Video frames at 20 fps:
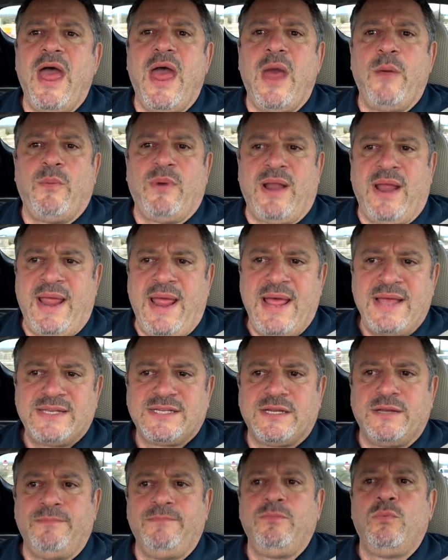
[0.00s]
And when I
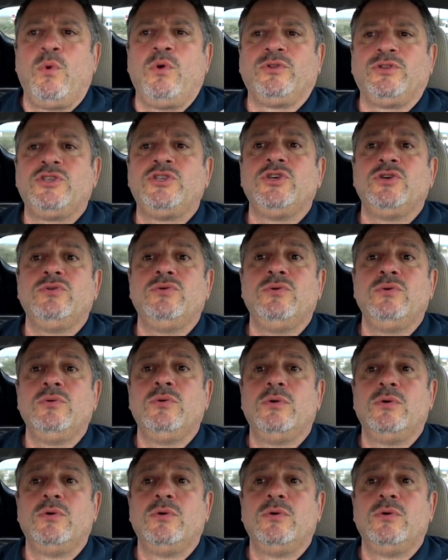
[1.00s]
ask them, well, do